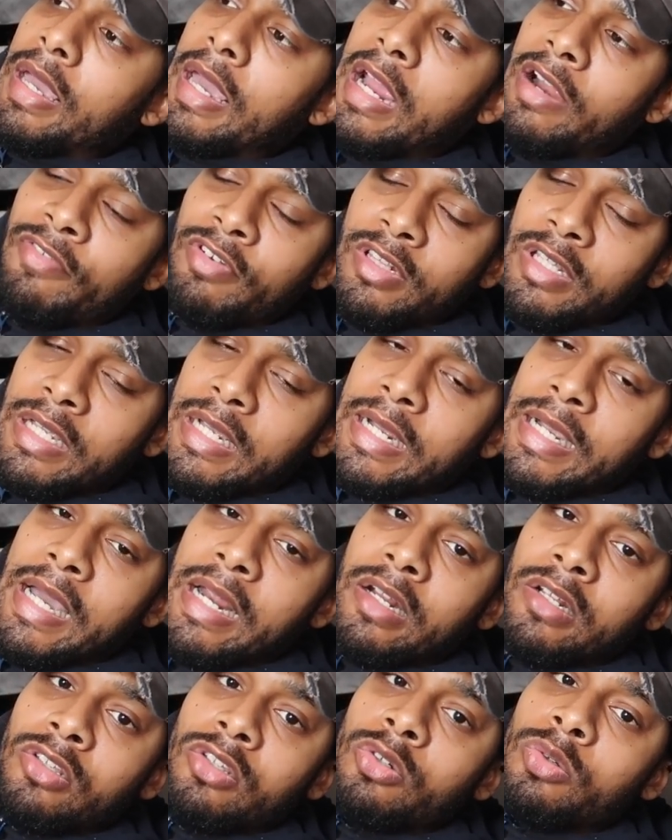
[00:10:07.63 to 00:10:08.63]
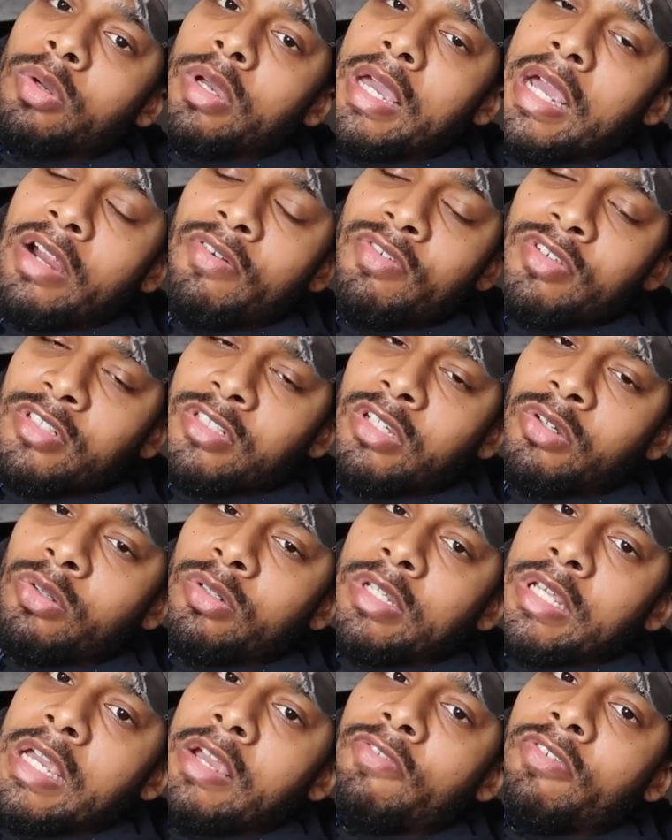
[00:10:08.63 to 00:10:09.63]
Everything I got to do every single
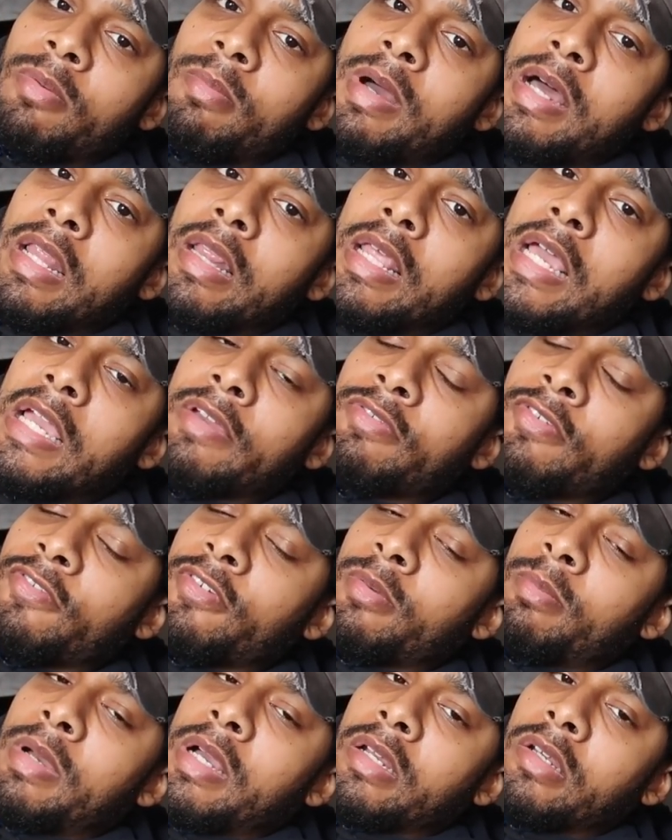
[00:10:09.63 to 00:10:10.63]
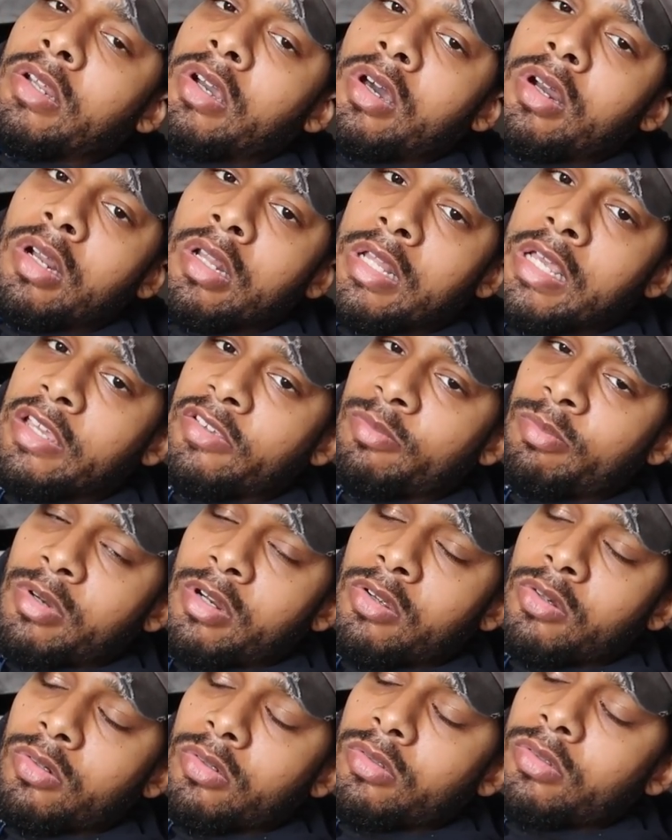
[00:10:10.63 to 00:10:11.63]
day for my life and for my daughter life,
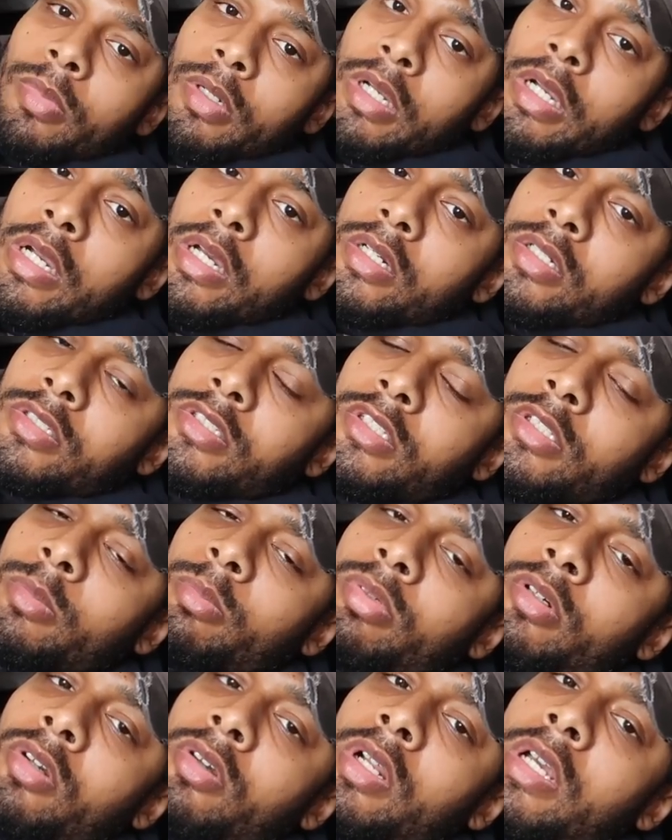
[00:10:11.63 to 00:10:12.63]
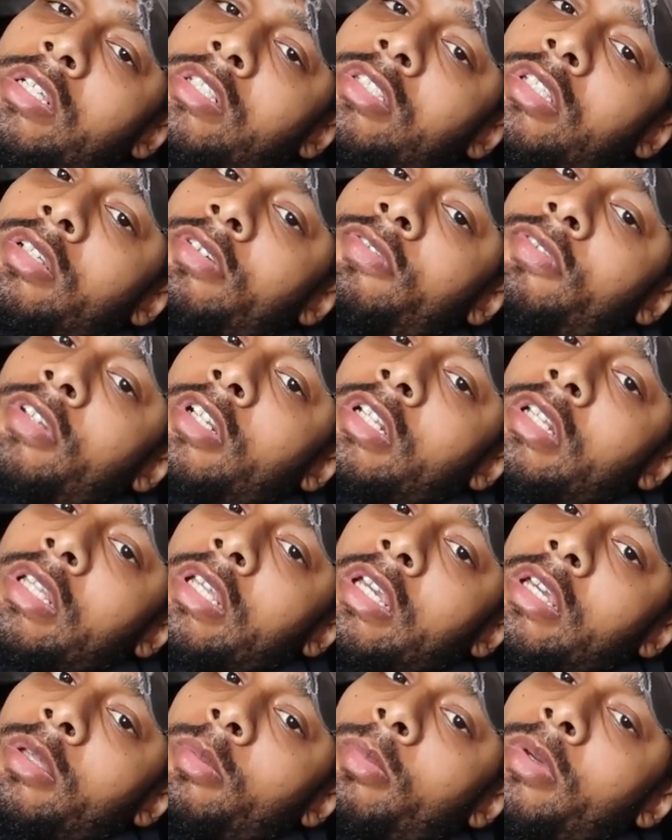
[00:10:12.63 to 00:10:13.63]
bro. But honestly, bro, that's it for the
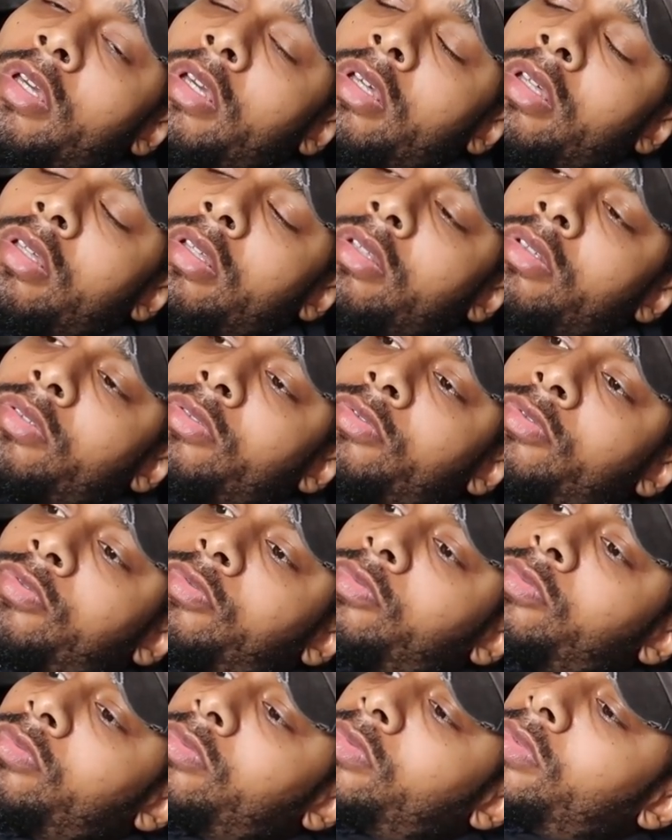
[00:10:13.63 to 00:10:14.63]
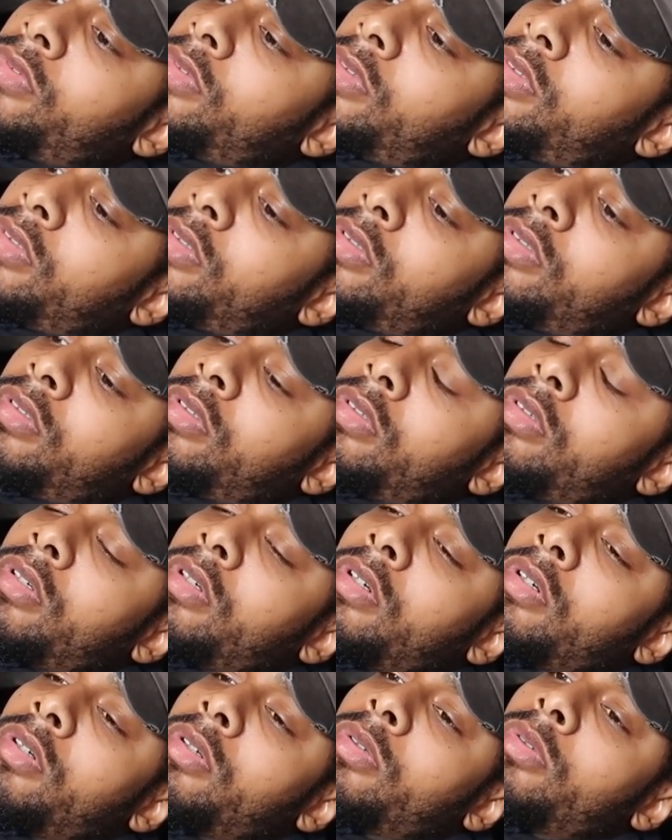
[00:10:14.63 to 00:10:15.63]
day, man.
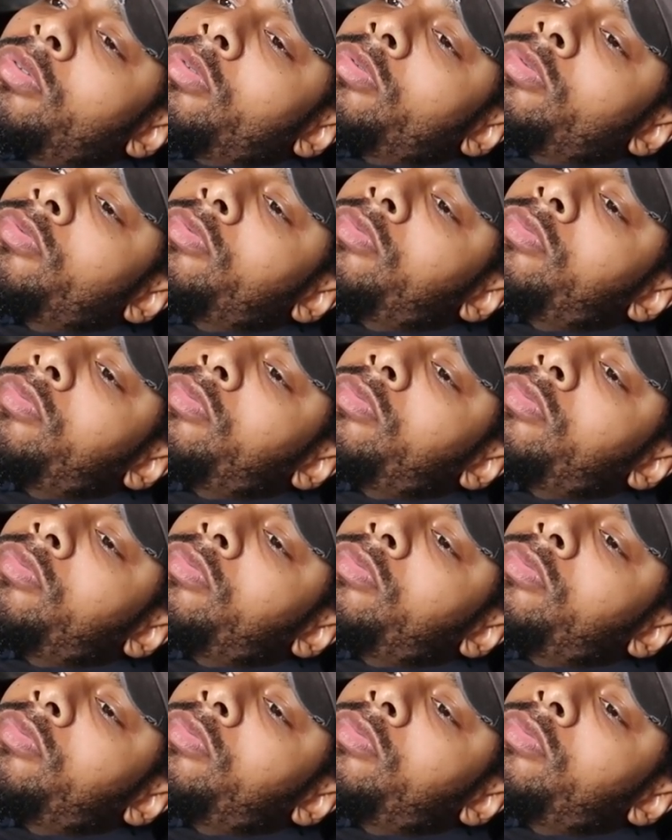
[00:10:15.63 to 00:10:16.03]
Um...